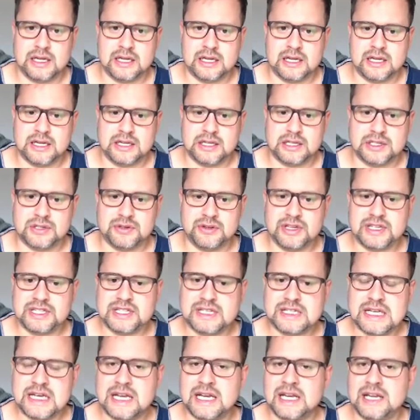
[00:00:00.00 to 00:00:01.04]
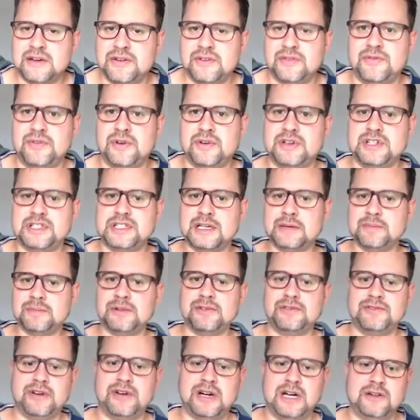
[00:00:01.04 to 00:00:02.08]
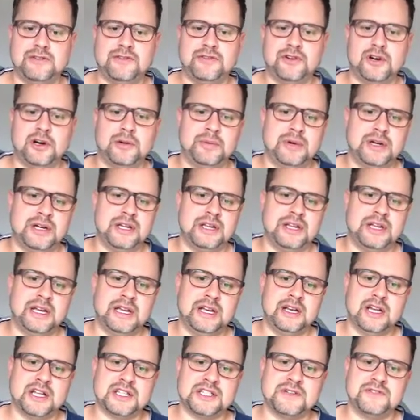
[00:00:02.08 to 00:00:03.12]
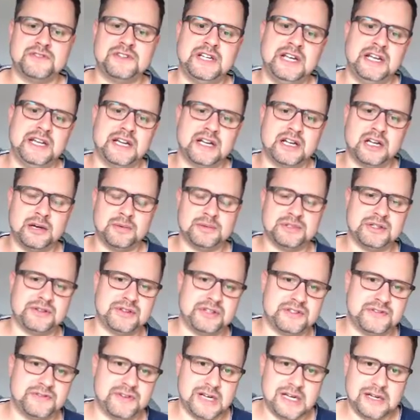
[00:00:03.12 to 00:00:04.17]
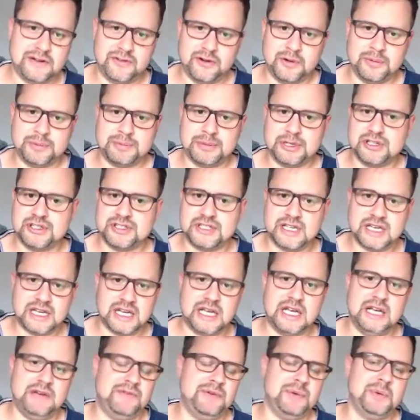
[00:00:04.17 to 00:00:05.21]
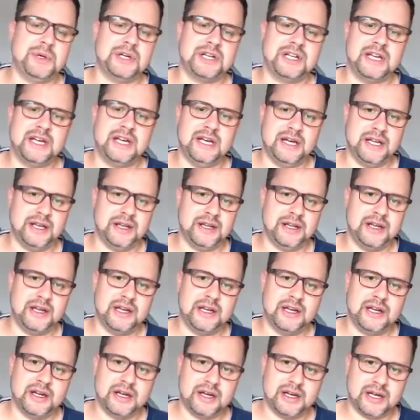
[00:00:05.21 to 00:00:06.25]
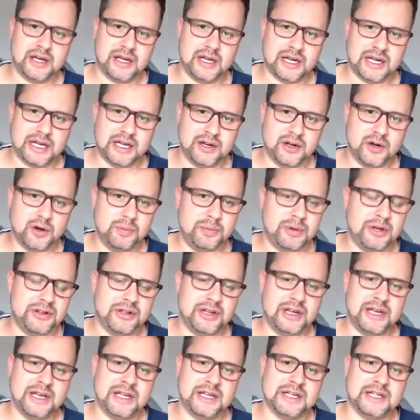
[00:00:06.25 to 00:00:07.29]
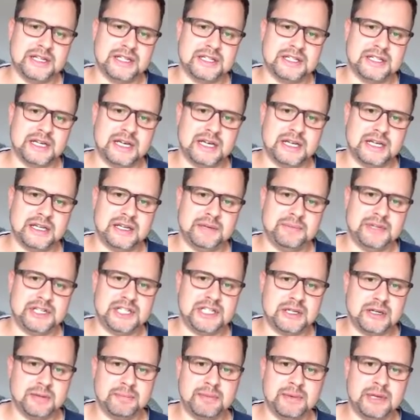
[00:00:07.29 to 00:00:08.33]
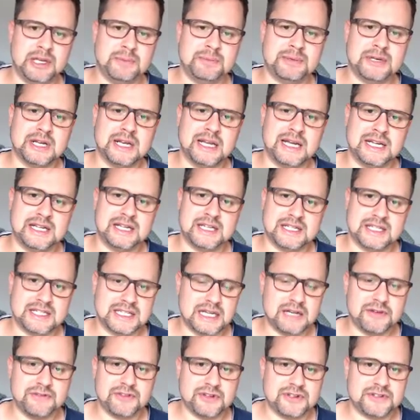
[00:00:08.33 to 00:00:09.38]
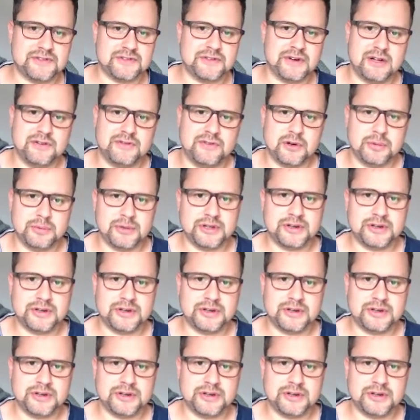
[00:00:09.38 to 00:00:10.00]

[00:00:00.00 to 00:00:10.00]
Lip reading: So this is a very simple file format, and lots of data comes in this file format because everyone can open and manipulate and save this file format.